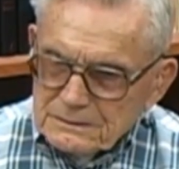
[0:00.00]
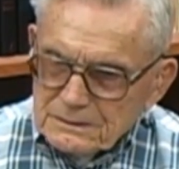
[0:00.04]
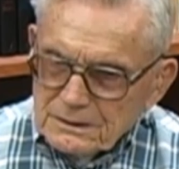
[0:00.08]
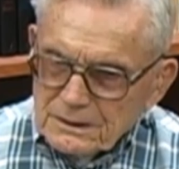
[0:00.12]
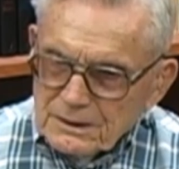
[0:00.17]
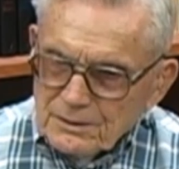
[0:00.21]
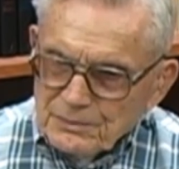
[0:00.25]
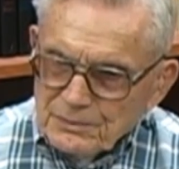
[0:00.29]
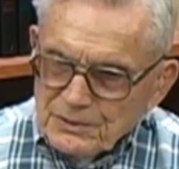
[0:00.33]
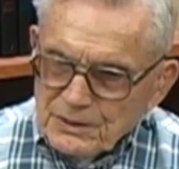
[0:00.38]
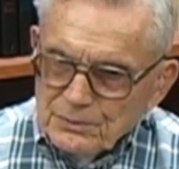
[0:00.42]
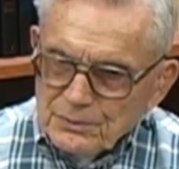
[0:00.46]
A
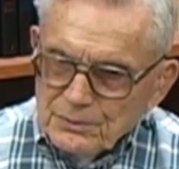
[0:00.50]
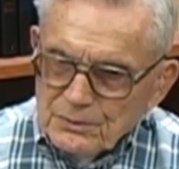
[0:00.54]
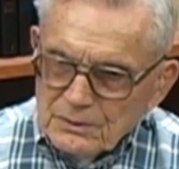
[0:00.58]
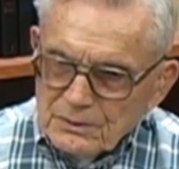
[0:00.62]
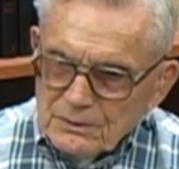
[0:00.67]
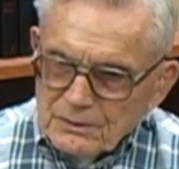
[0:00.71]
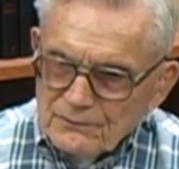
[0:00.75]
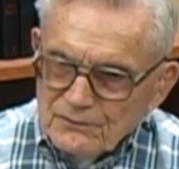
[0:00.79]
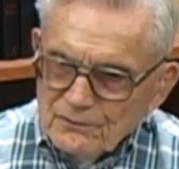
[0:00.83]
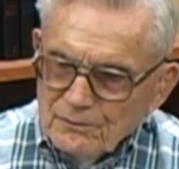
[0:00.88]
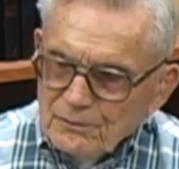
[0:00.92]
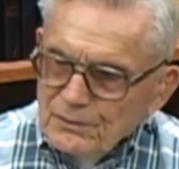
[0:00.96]
lot of people
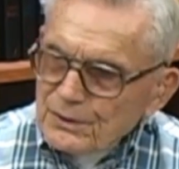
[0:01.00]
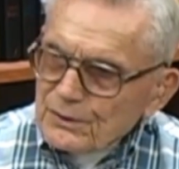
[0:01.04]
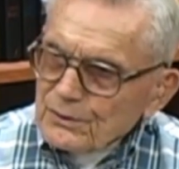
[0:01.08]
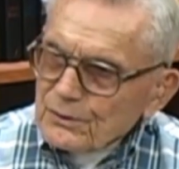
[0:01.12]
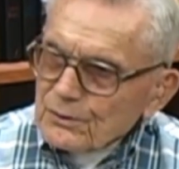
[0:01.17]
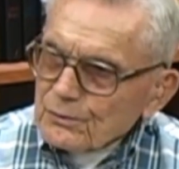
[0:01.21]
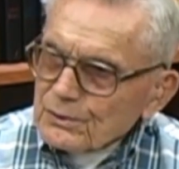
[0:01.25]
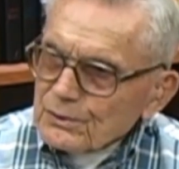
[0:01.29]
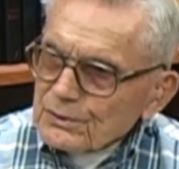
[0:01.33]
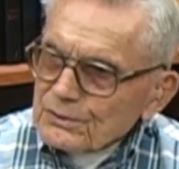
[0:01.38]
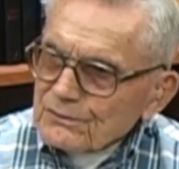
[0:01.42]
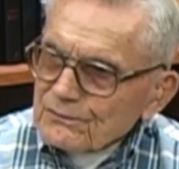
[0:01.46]
are
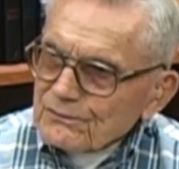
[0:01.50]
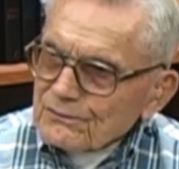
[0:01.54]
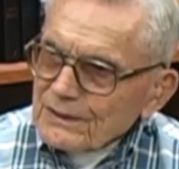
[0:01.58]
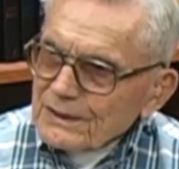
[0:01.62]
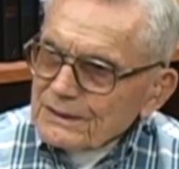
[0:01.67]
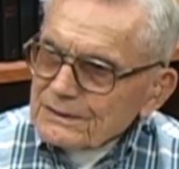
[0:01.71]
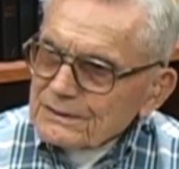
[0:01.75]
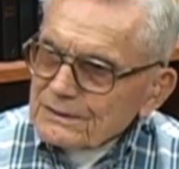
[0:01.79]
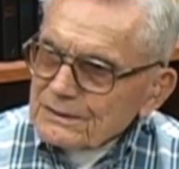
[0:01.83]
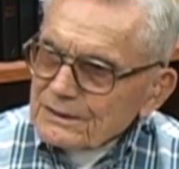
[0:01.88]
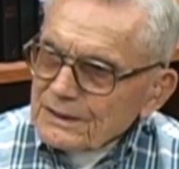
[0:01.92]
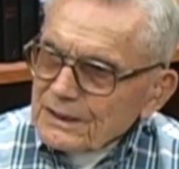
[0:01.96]
familiar with the
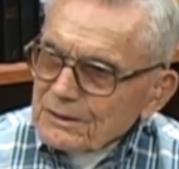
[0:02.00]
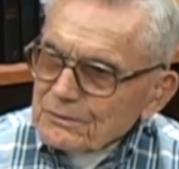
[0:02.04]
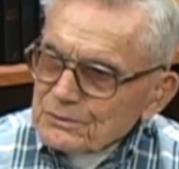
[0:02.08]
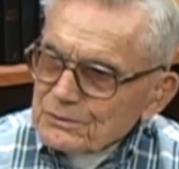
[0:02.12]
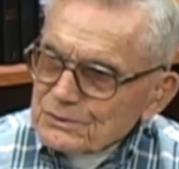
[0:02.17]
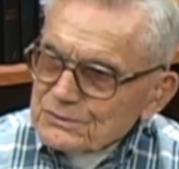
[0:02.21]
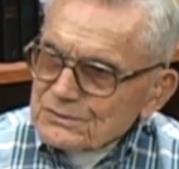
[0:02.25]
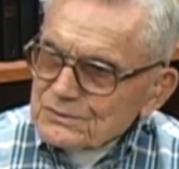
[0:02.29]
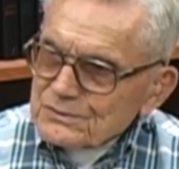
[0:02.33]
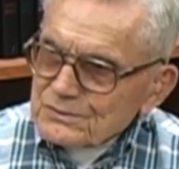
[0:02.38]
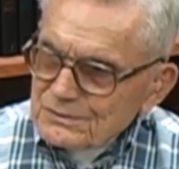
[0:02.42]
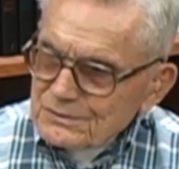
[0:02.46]
fact that I
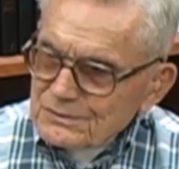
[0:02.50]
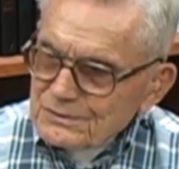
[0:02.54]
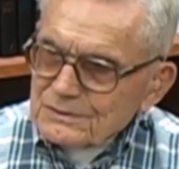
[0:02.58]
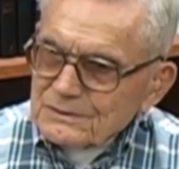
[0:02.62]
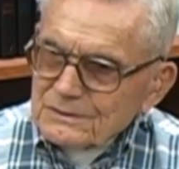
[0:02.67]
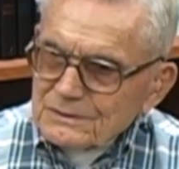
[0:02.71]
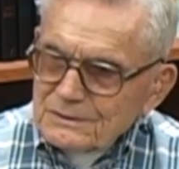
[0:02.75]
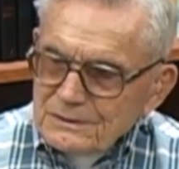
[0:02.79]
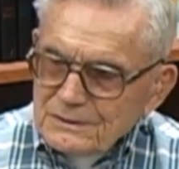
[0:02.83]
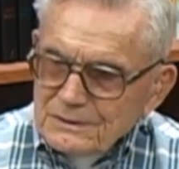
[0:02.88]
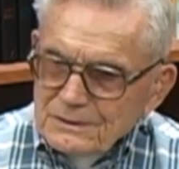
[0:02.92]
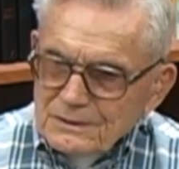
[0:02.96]
was
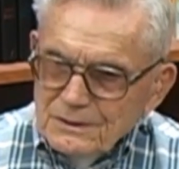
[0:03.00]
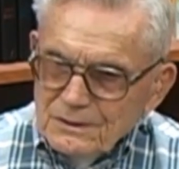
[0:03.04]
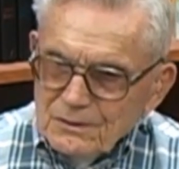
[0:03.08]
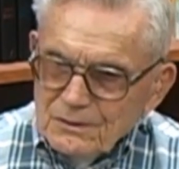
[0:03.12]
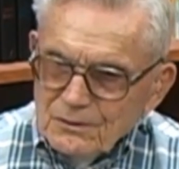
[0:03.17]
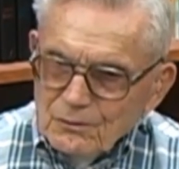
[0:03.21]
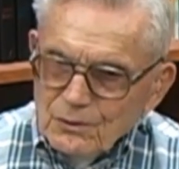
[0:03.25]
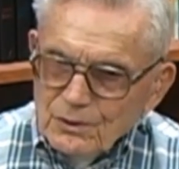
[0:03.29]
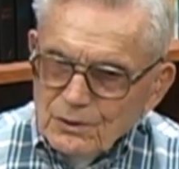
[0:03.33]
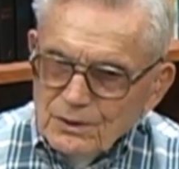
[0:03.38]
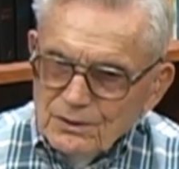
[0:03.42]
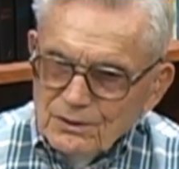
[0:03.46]

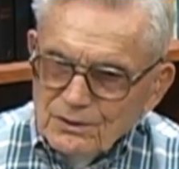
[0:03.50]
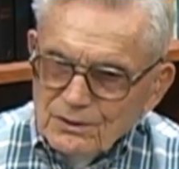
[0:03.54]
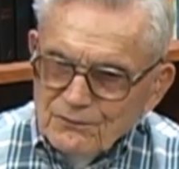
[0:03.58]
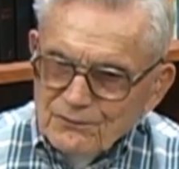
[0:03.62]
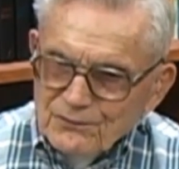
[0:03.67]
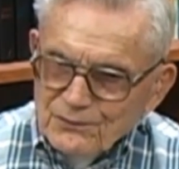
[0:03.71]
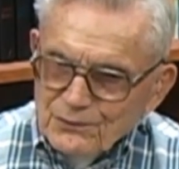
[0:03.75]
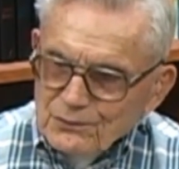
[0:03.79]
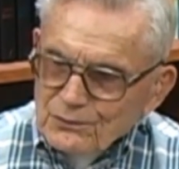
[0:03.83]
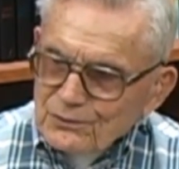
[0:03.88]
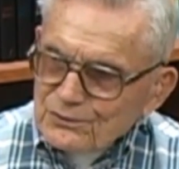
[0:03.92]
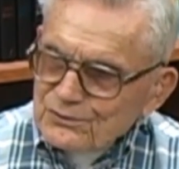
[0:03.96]
one of the
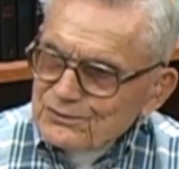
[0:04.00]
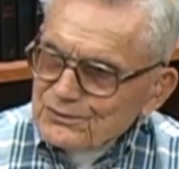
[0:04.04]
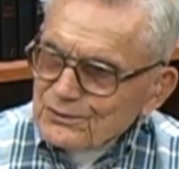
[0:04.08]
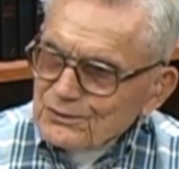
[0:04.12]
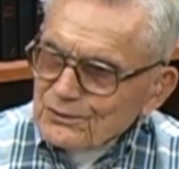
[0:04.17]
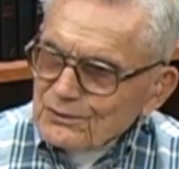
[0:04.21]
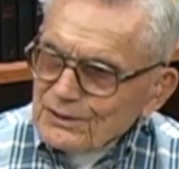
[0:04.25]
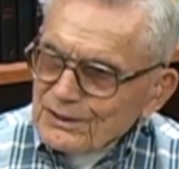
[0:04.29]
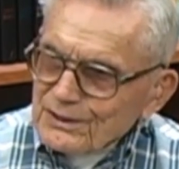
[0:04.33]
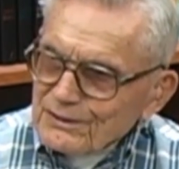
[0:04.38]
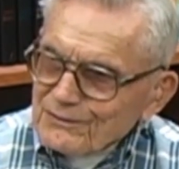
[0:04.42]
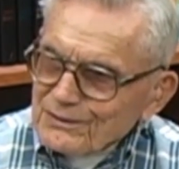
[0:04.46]
few
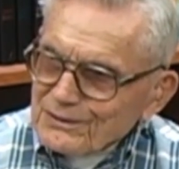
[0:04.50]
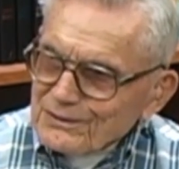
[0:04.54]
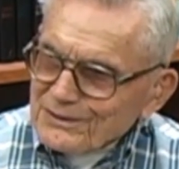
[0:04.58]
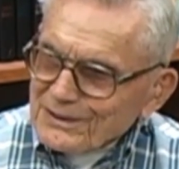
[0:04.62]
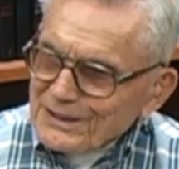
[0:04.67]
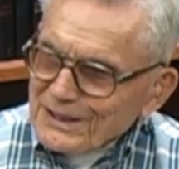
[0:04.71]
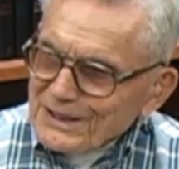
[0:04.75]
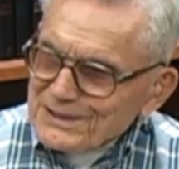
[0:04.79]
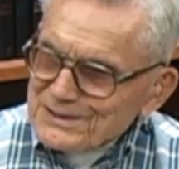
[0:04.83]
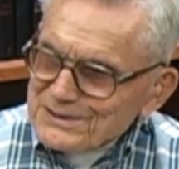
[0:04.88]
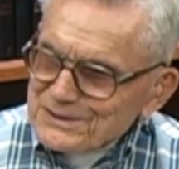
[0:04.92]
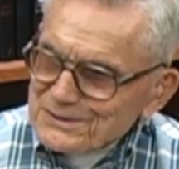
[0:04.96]
still living
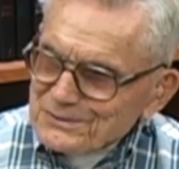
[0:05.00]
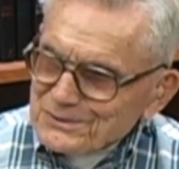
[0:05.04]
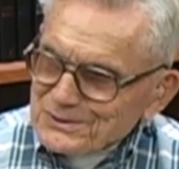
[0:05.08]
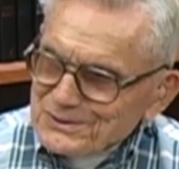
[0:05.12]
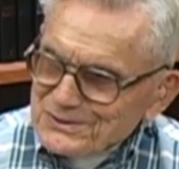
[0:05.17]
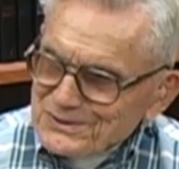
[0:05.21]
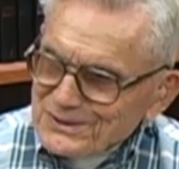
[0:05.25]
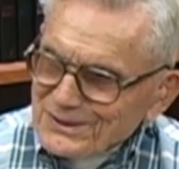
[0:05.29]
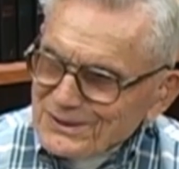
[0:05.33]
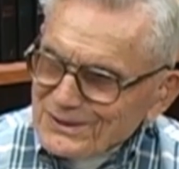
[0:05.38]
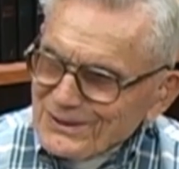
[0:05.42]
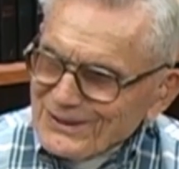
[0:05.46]
guys that
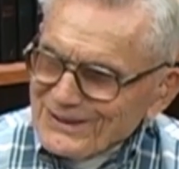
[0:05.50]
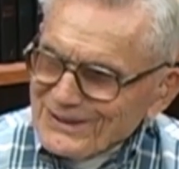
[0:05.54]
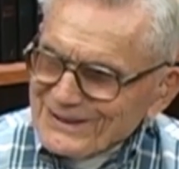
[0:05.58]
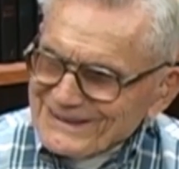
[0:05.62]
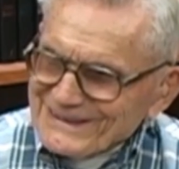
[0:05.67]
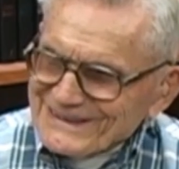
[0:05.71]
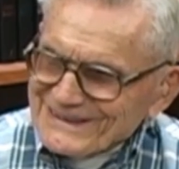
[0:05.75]
was there.